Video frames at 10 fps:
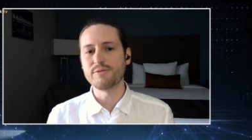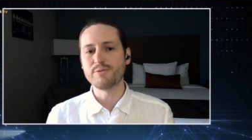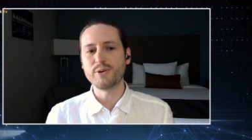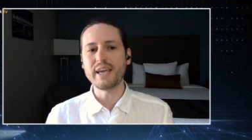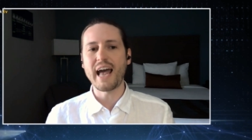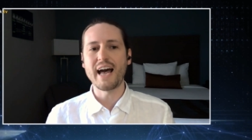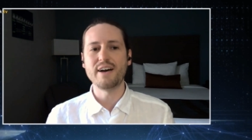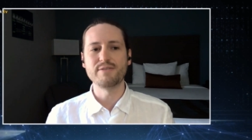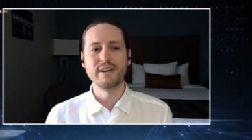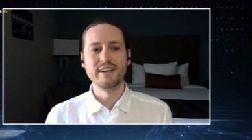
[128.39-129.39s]
If we
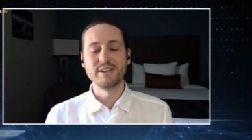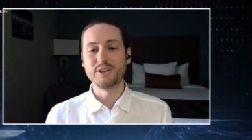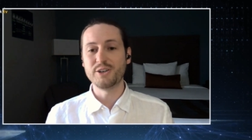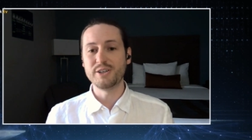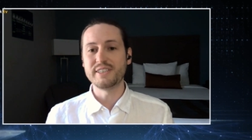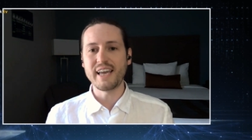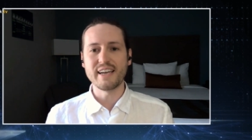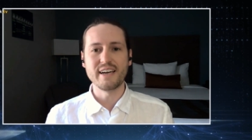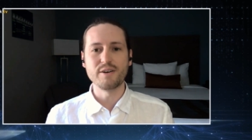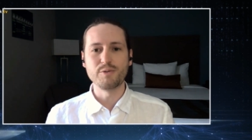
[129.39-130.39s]
have good
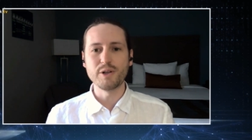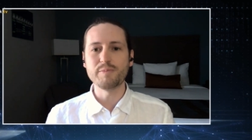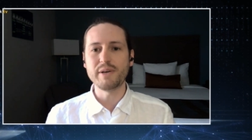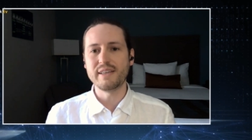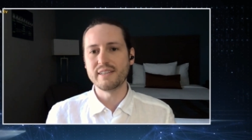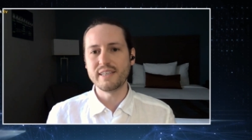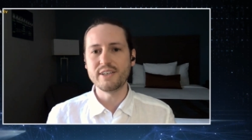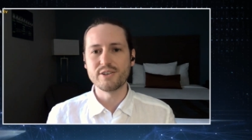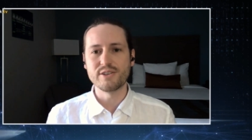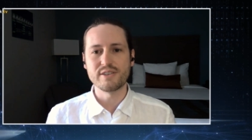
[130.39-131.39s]
data, we'll be the
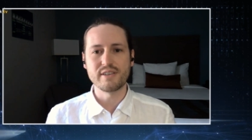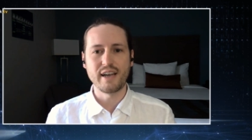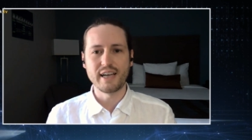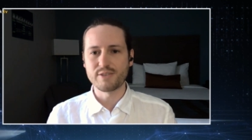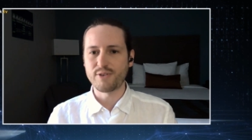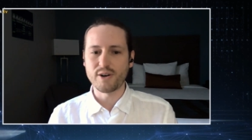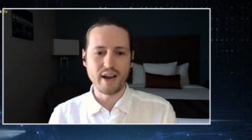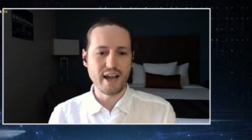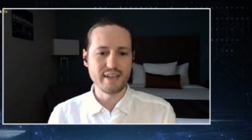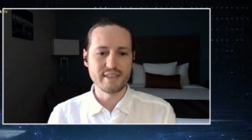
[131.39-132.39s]
leaders as
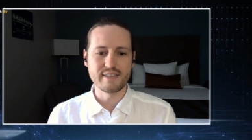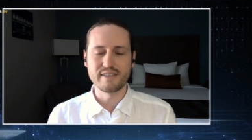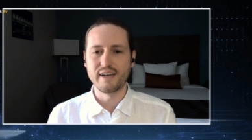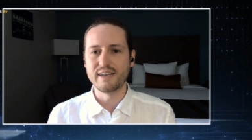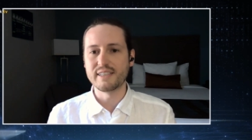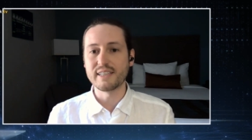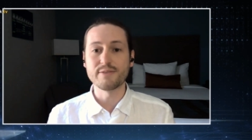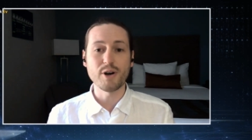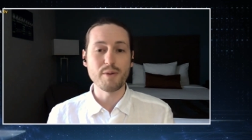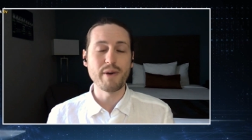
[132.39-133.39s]
far as
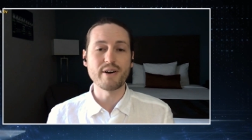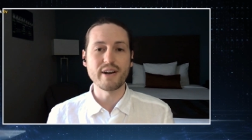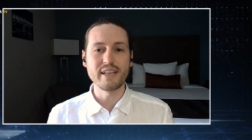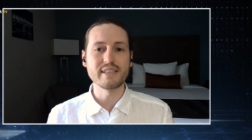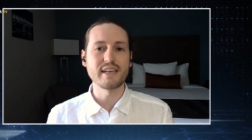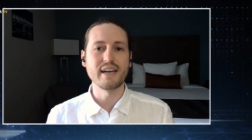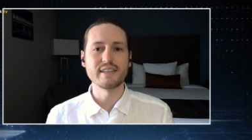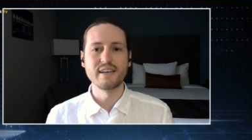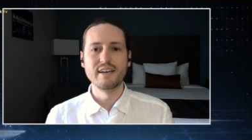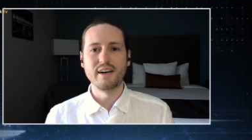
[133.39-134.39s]
delivering better
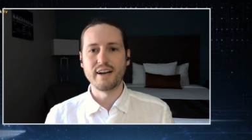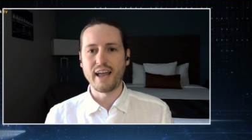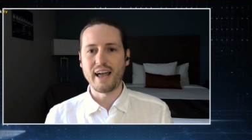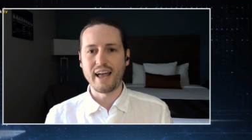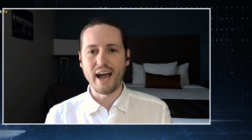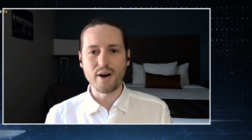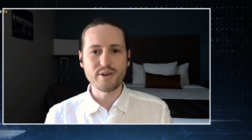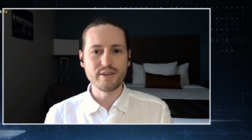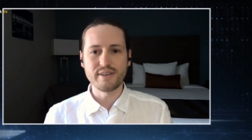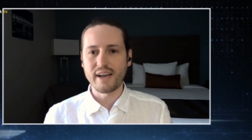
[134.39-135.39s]
insights on how
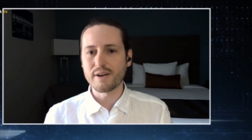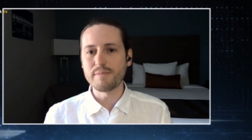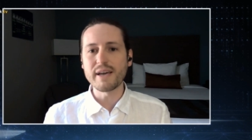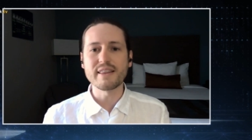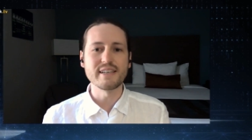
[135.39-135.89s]
to make